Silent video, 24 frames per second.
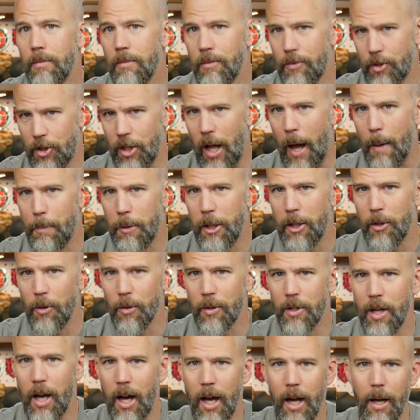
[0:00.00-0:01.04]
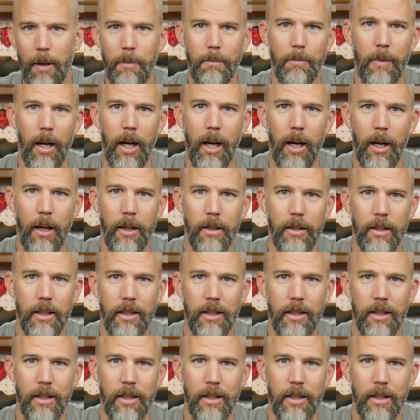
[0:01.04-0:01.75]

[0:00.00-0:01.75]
stopping your time. Uh,